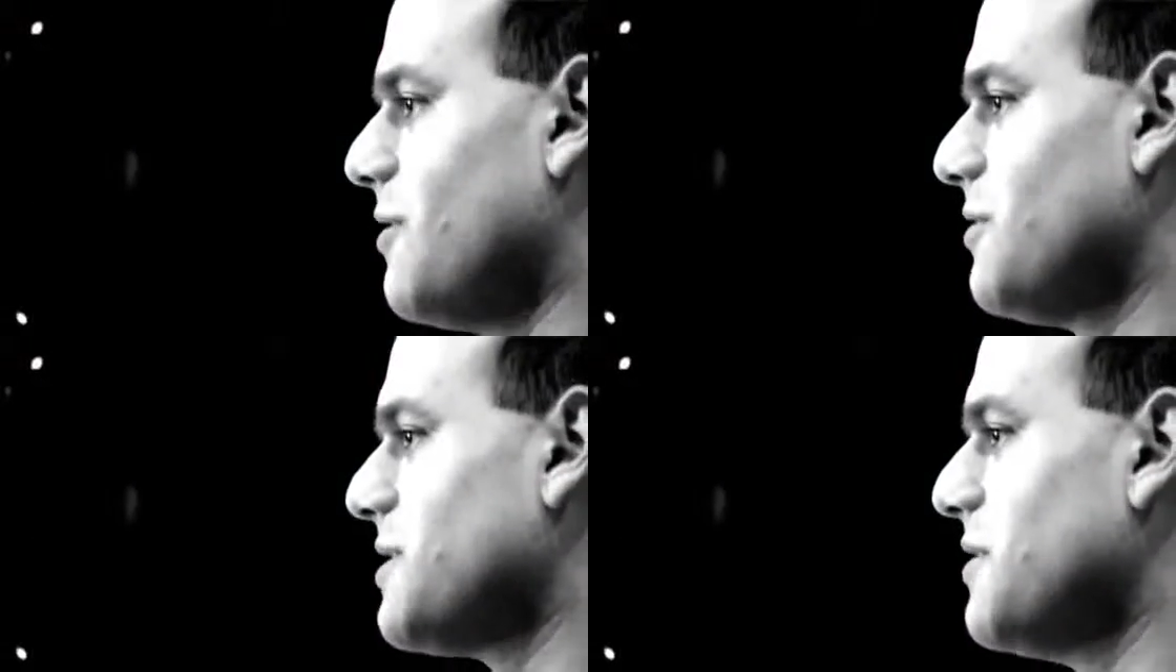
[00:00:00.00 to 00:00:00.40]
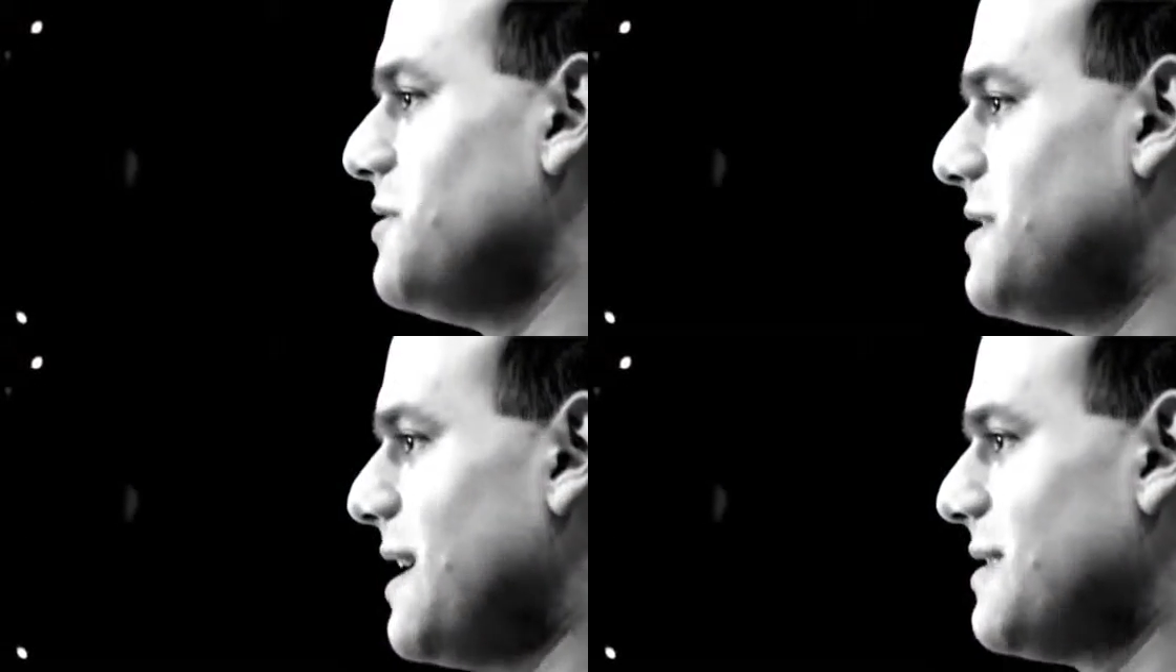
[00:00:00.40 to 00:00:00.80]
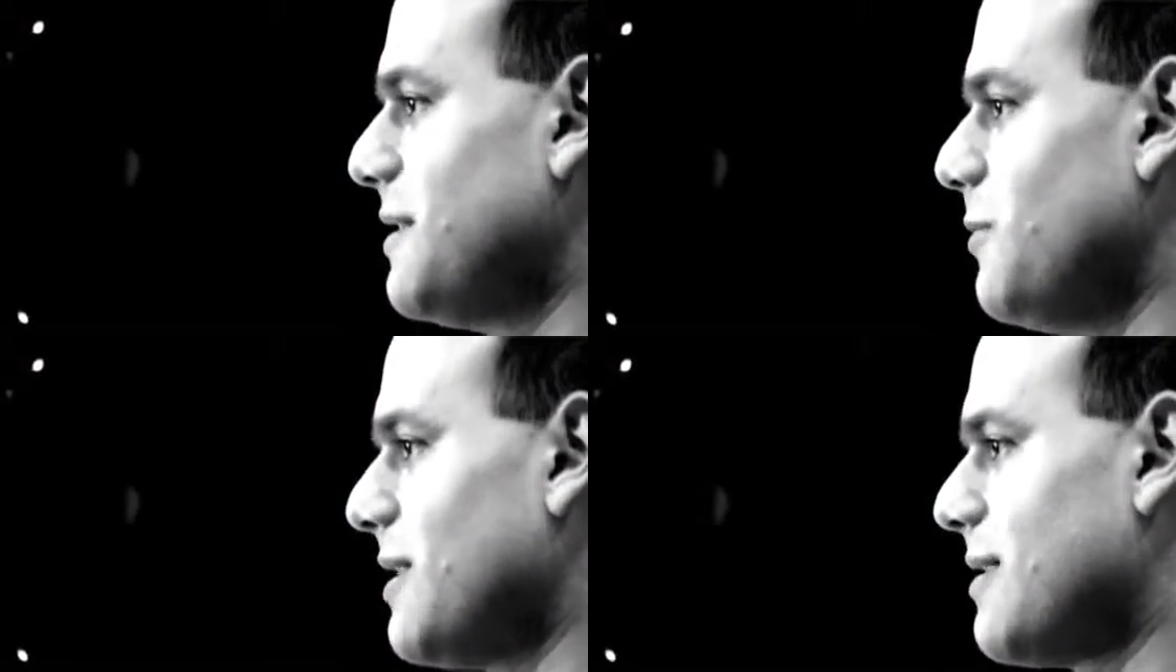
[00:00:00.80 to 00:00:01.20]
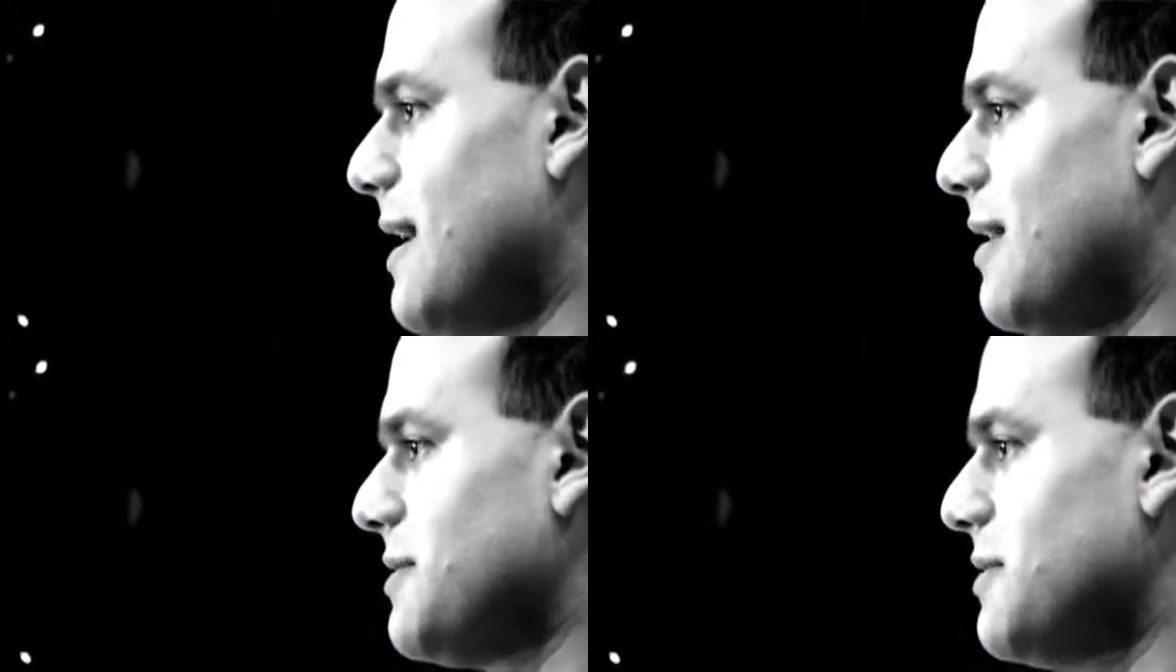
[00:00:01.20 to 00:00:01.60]
I also use the
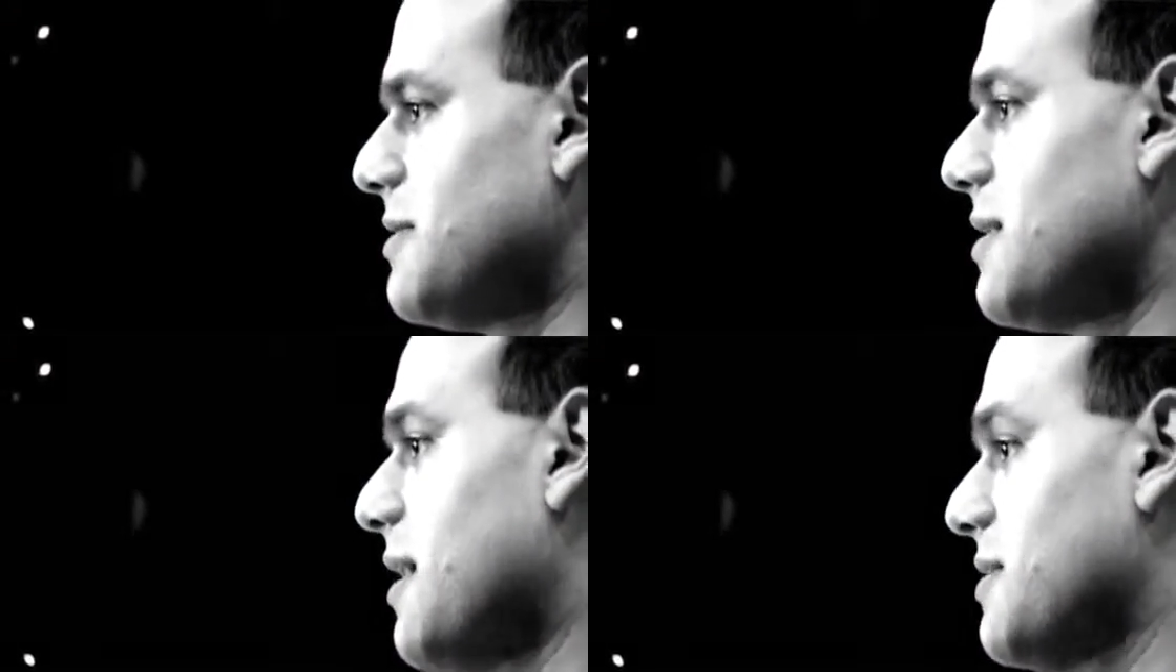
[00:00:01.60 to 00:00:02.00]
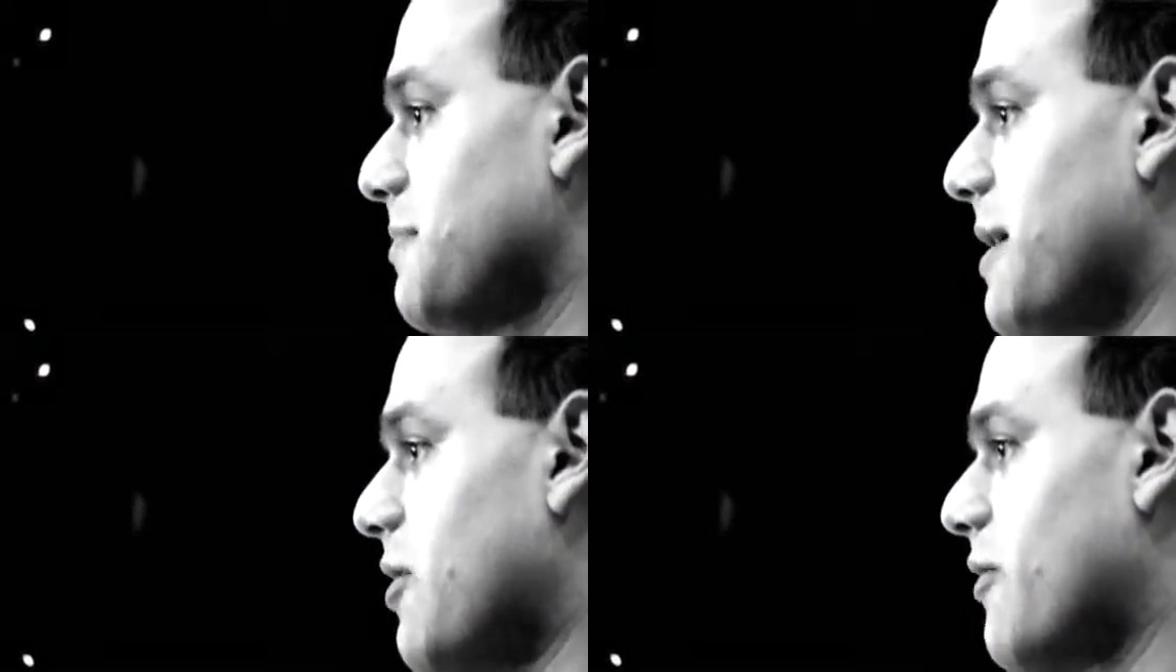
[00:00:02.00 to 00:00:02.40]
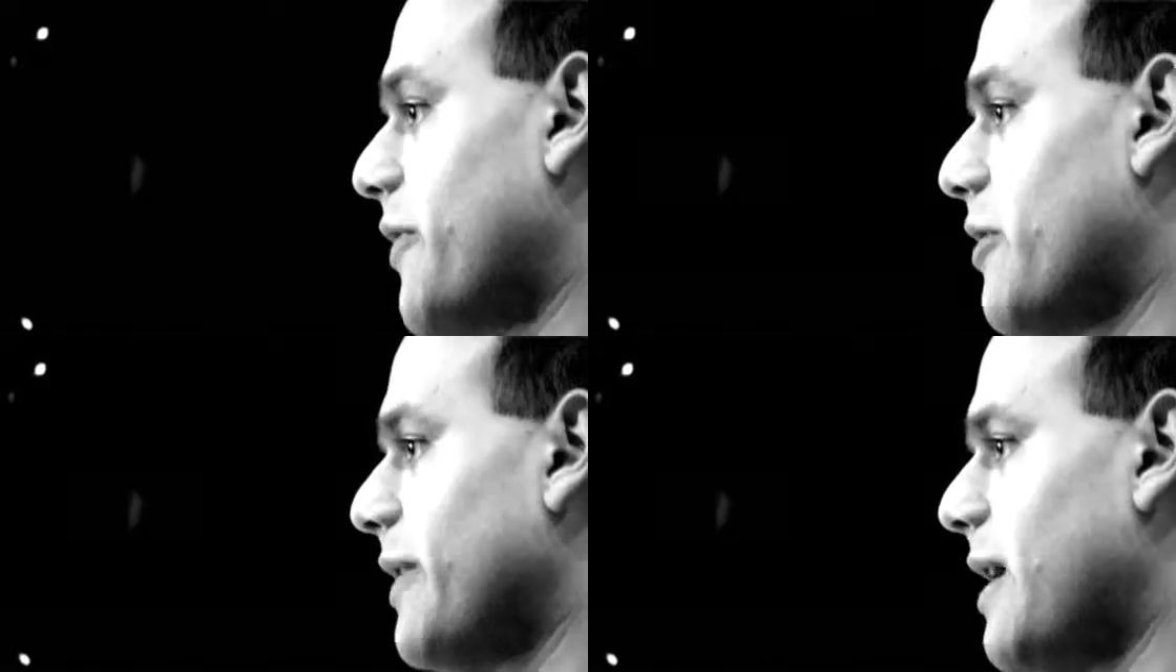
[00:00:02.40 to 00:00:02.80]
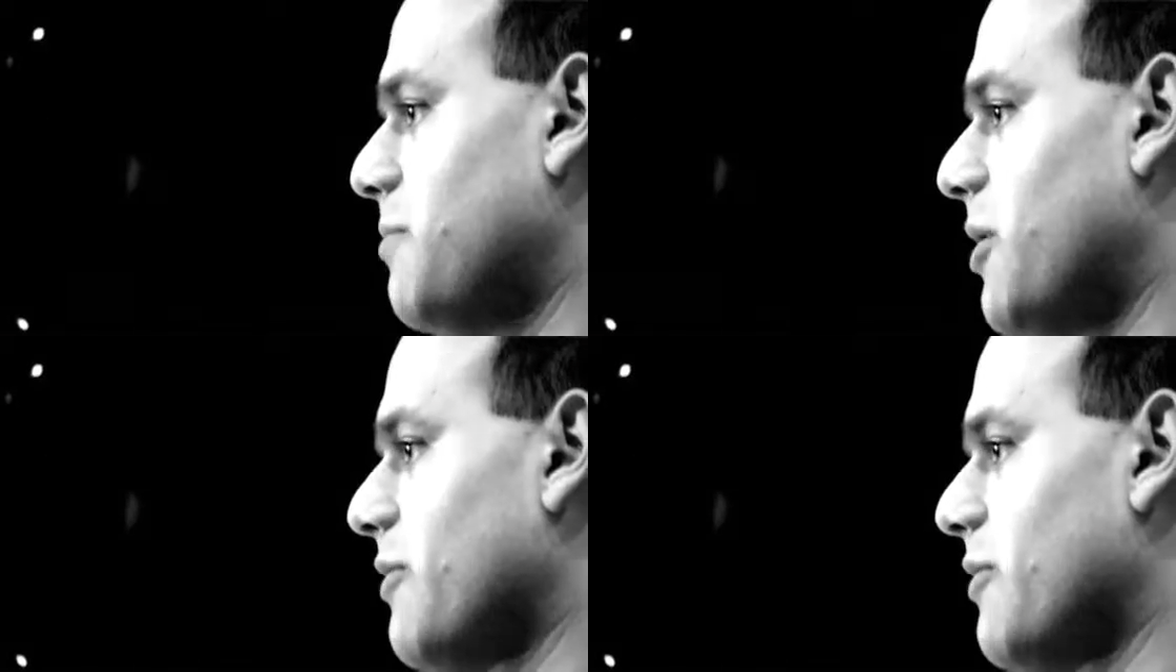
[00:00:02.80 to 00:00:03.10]
NT1000s as a pair of overhead